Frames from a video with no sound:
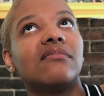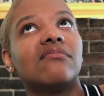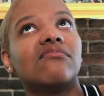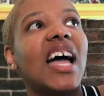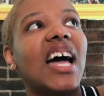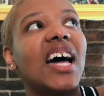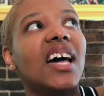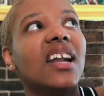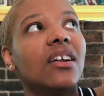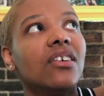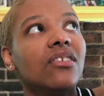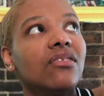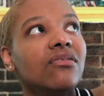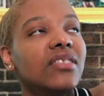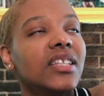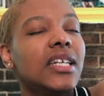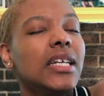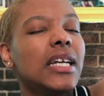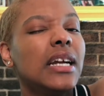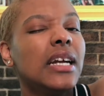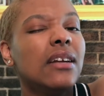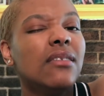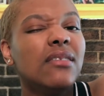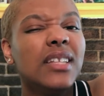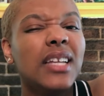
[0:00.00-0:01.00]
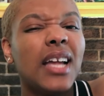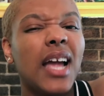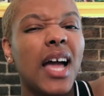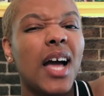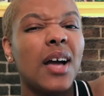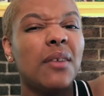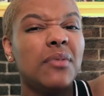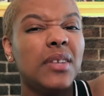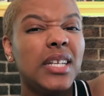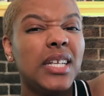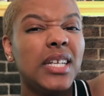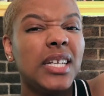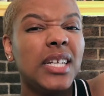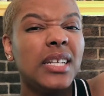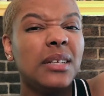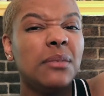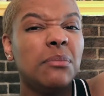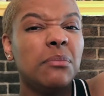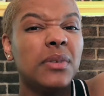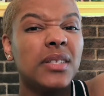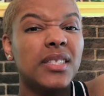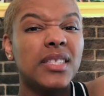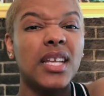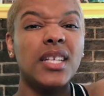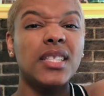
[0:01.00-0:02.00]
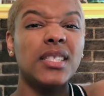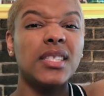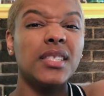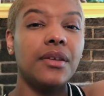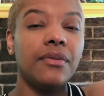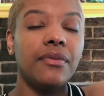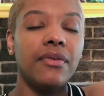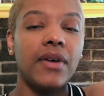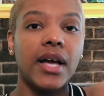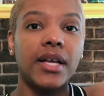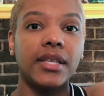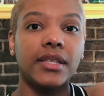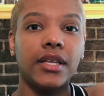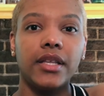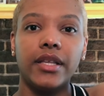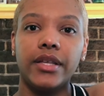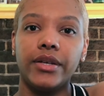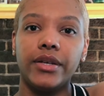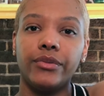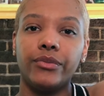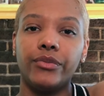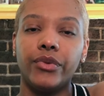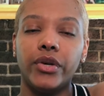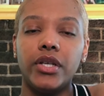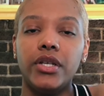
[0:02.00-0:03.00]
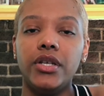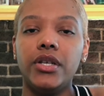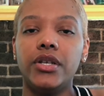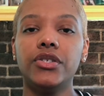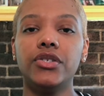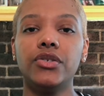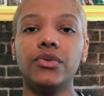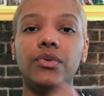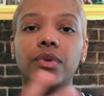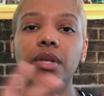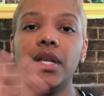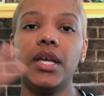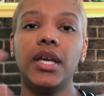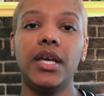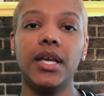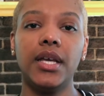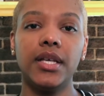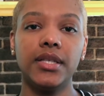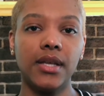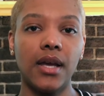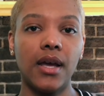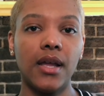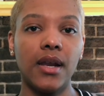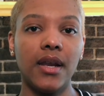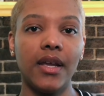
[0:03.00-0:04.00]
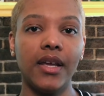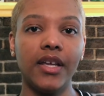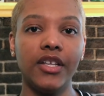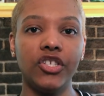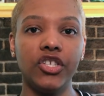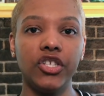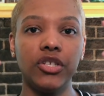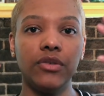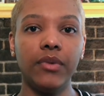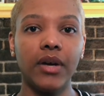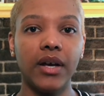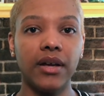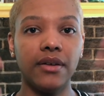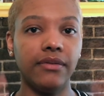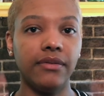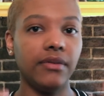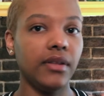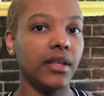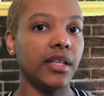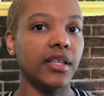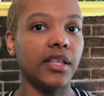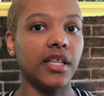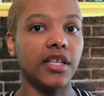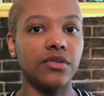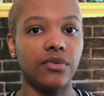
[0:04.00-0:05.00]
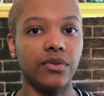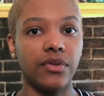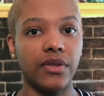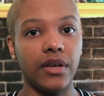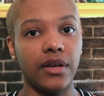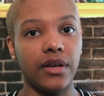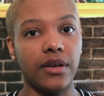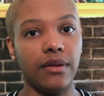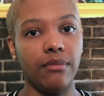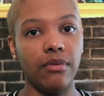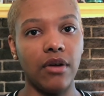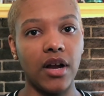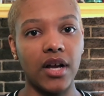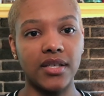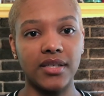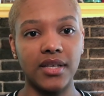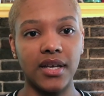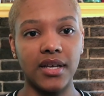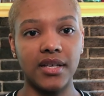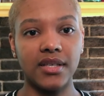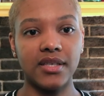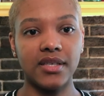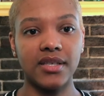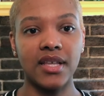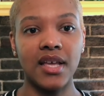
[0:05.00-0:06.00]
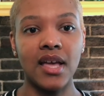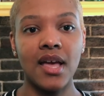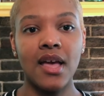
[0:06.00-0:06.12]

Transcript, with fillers: I don't think I really have any besides the fact that like when you're doing it, it gets kind of itchy, but I feel like that's with any process.